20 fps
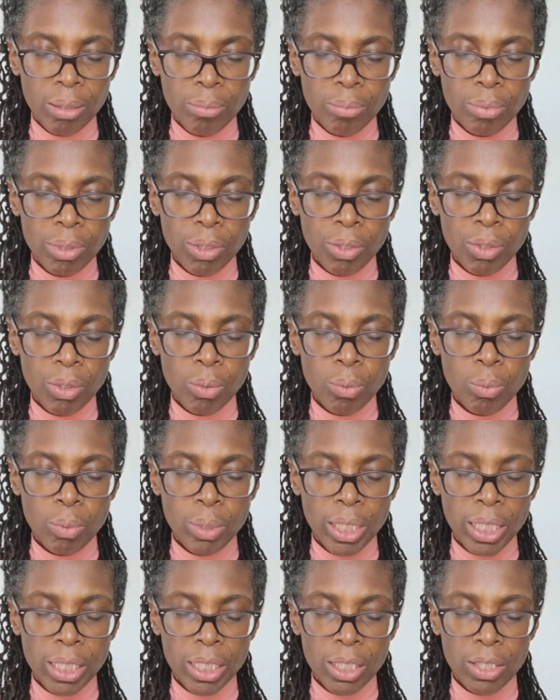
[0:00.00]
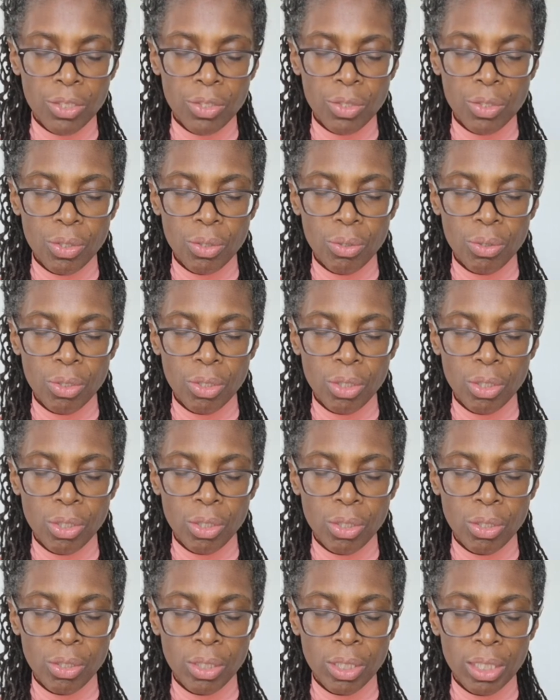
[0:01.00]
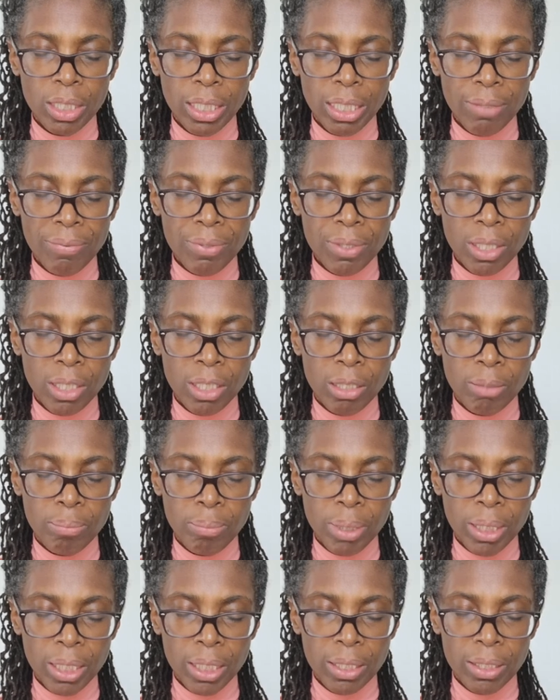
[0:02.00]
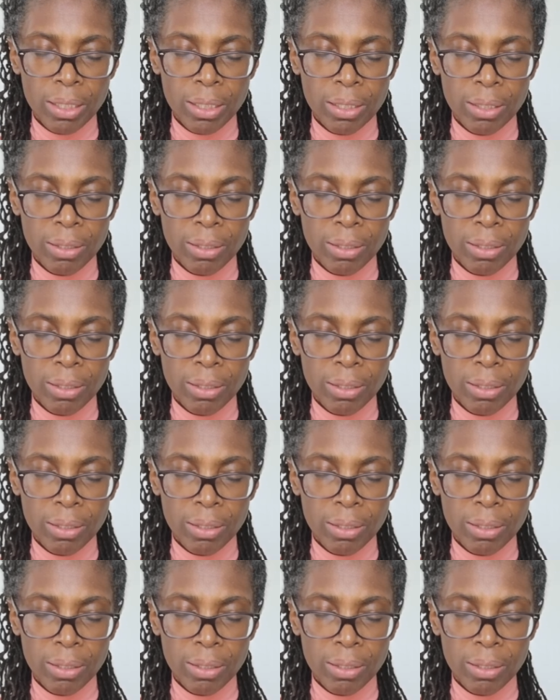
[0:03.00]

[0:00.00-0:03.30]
Bring your awareness to your left armpit.